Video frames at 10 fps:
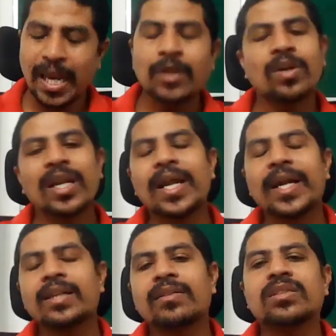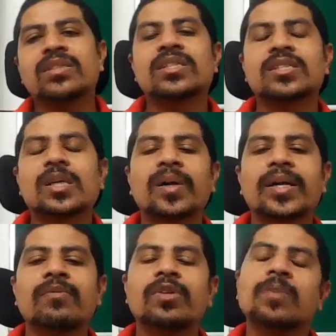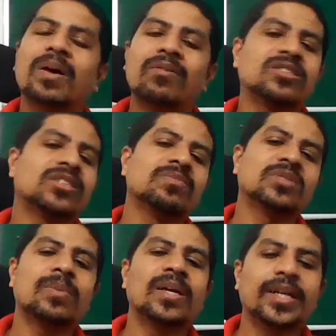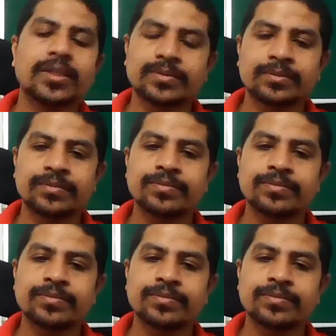Can you relate this stability with the power system stability?